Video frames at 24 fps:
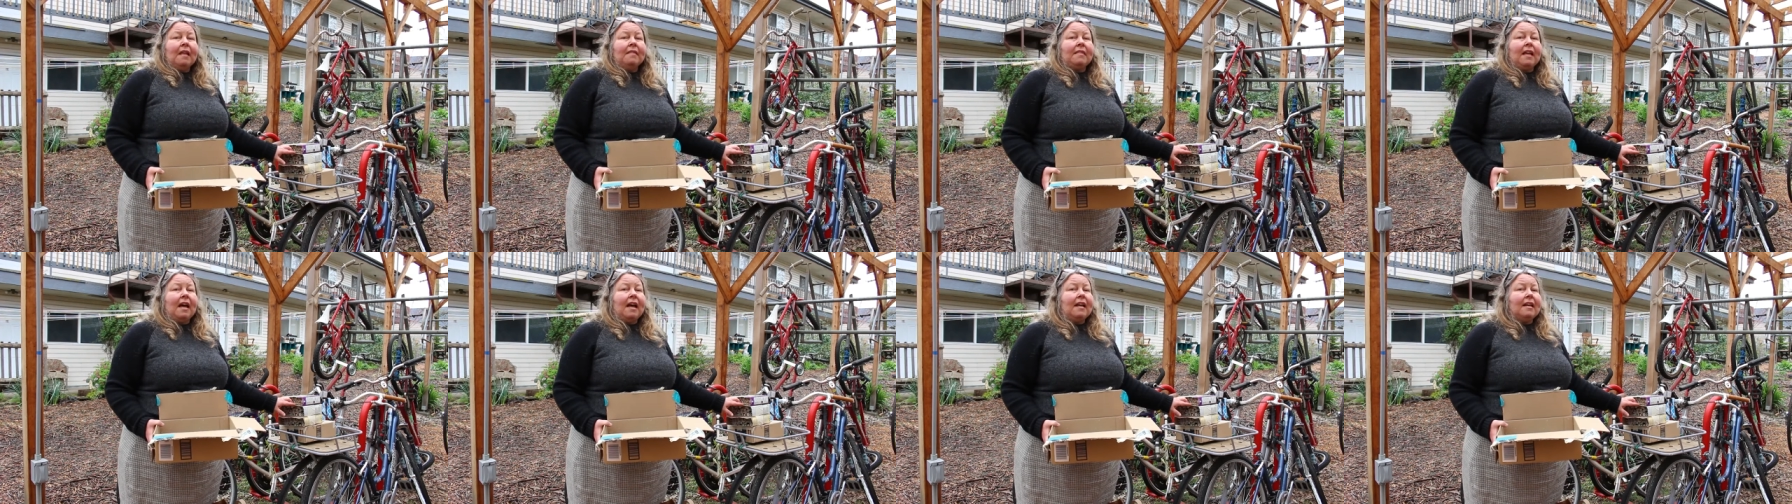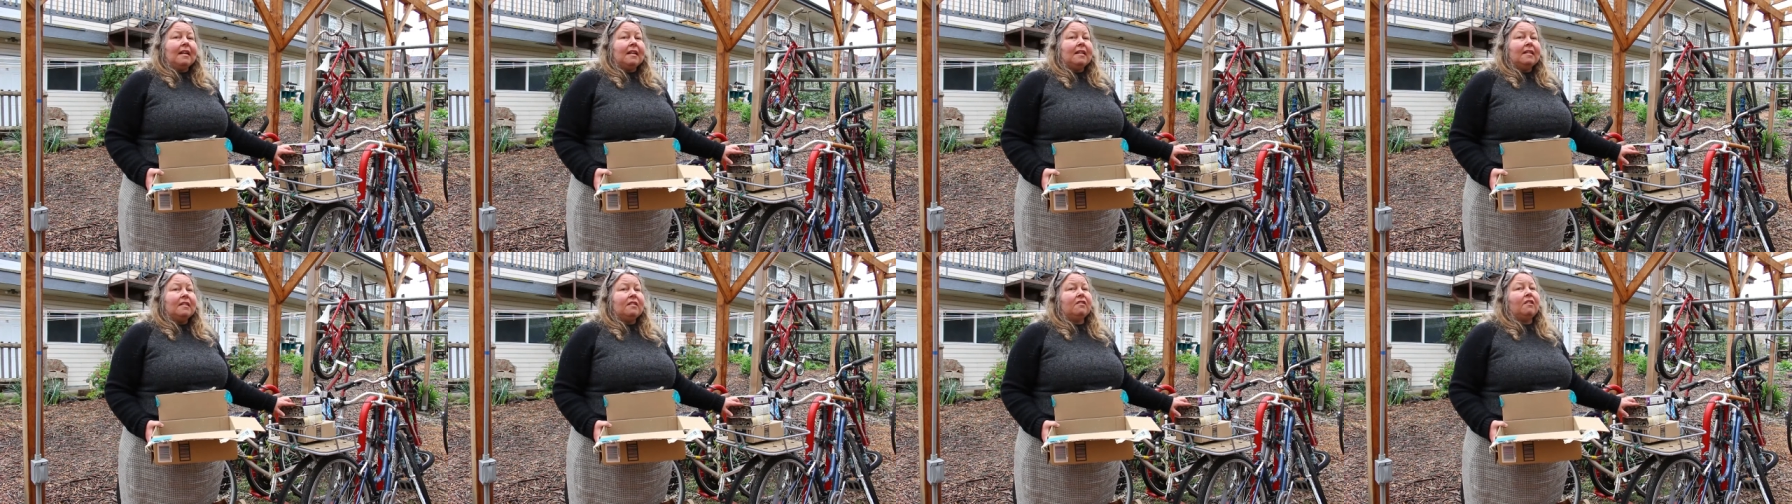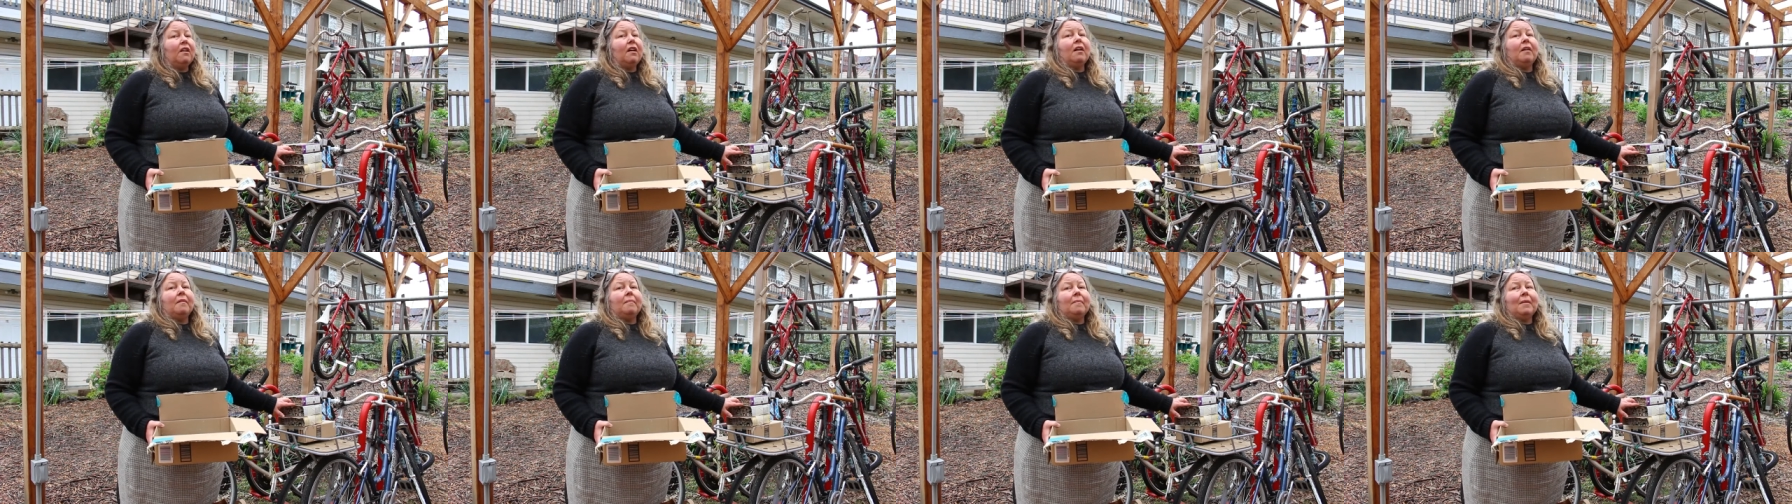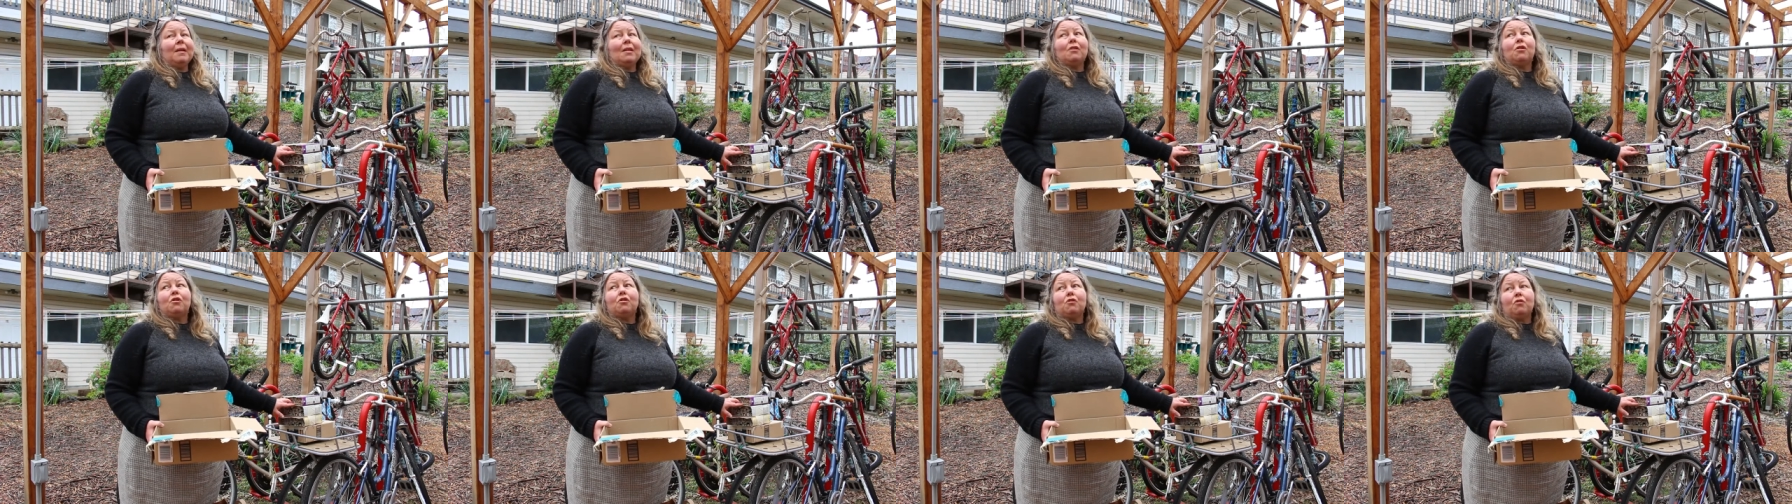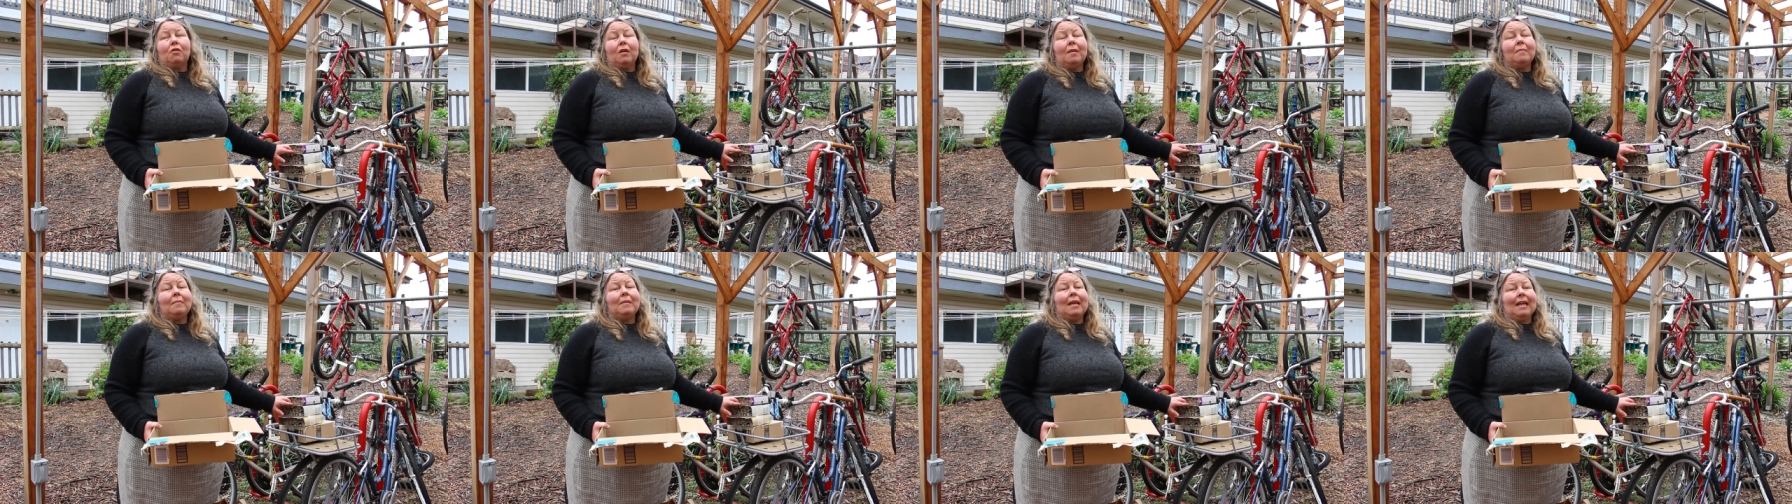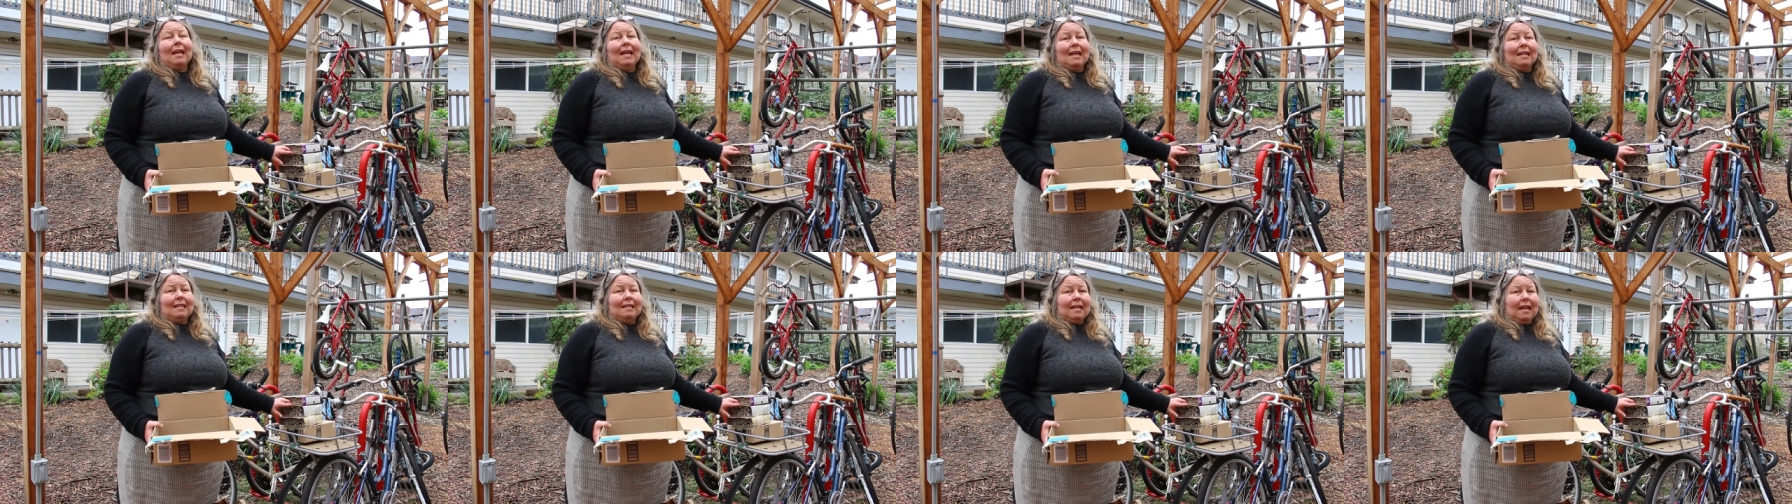that is um, extremely
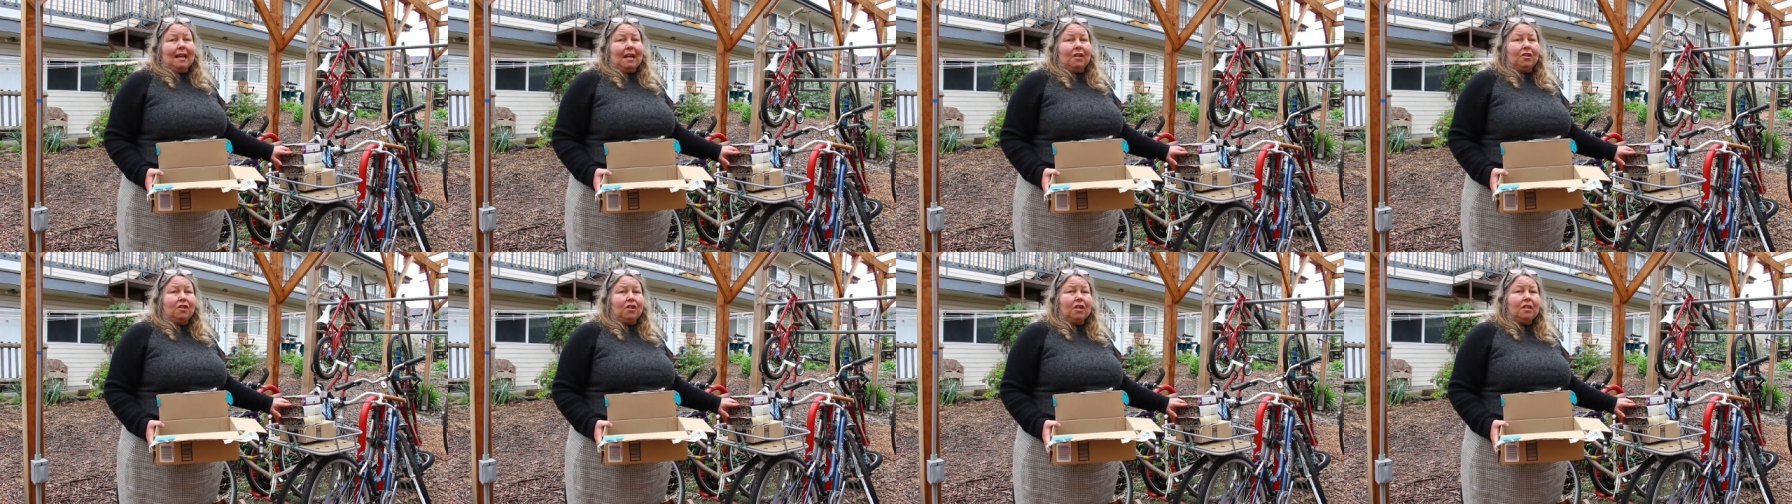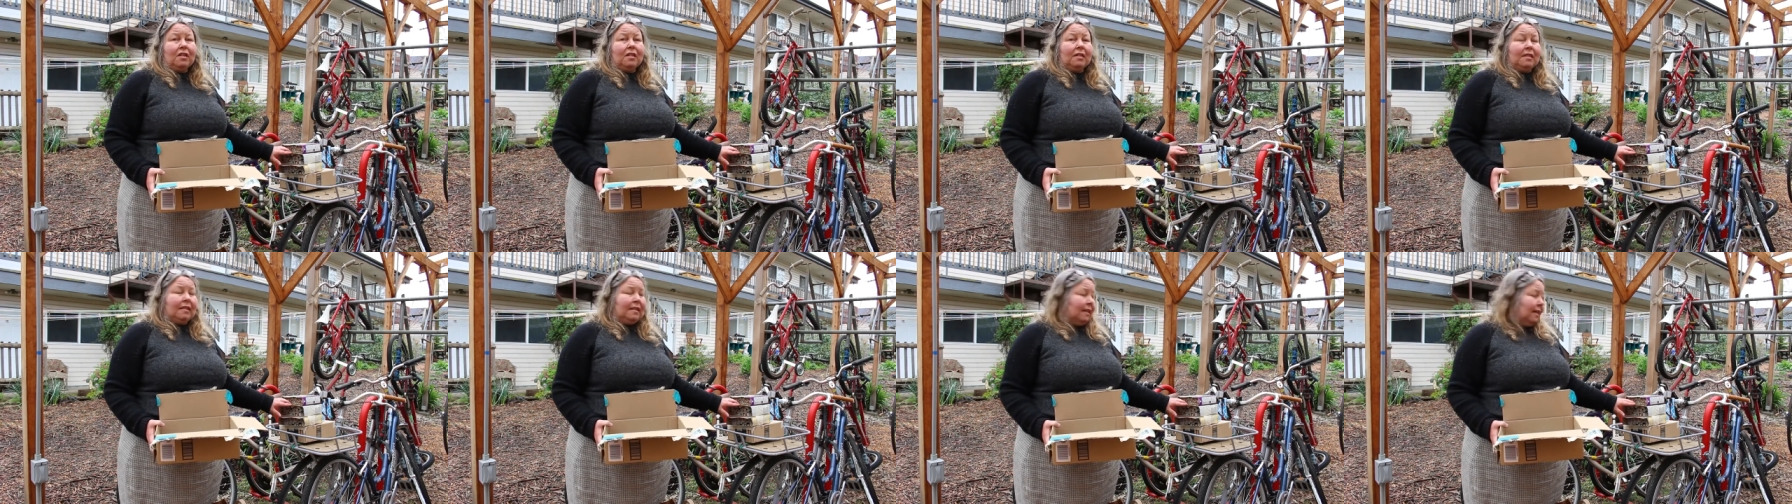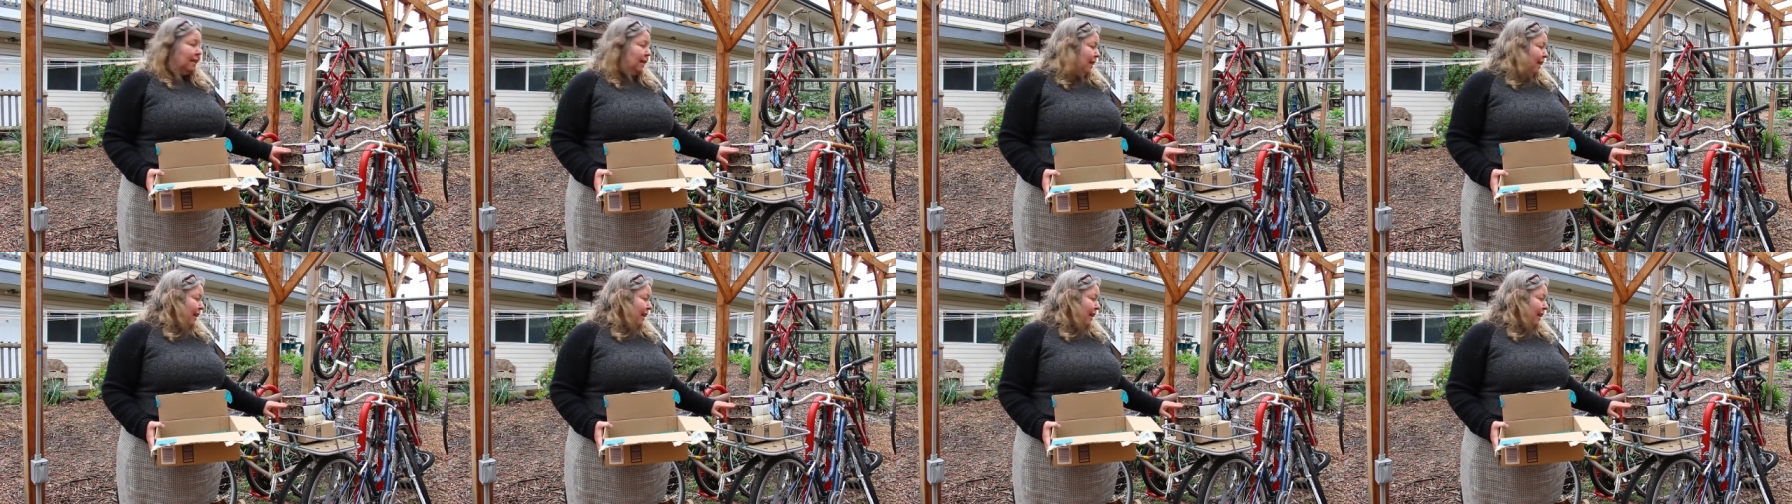contagious.